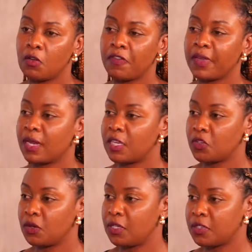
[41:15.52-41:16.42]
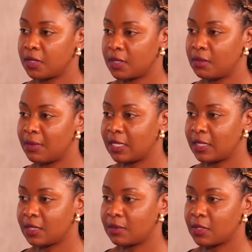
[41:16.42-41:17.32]
on financial literacy
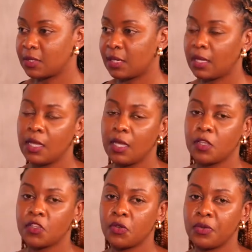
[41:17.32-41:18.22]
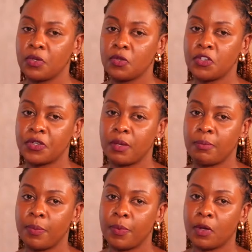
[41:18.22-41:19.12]
matters mostly. Yeah. So we do
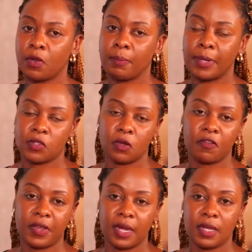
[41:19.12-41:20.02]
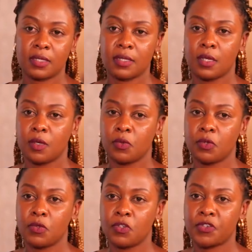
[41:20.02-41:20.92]
train people on personal finance.
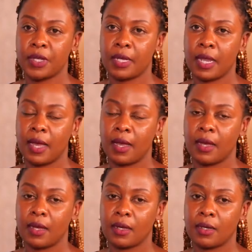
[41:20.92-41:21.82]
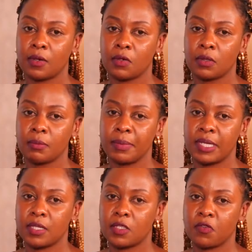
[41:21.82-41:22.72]
We do train
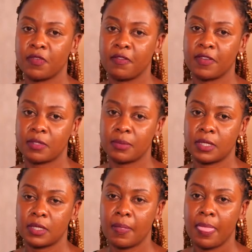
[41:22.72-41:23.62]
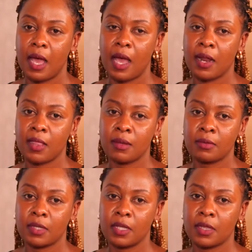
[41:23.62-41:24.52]
on basics of investments.
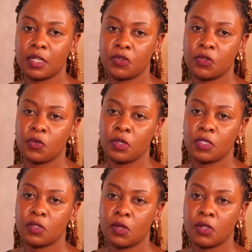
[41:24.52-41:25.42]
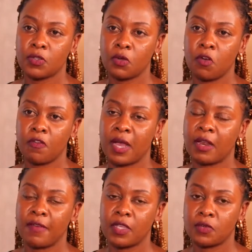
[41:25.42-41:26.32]
Another thing that you do is also
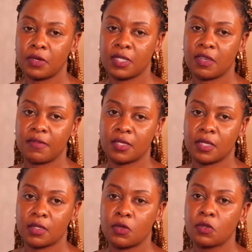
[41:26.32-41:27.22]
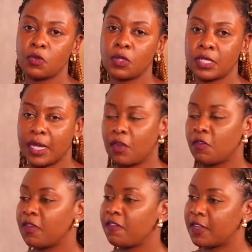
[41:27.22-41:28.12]
offer advisory services on which
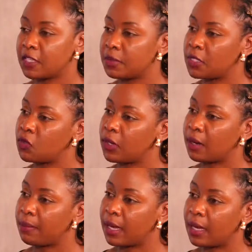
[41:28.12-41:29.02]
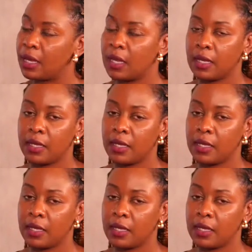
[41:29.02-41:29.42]
kind of investments you can make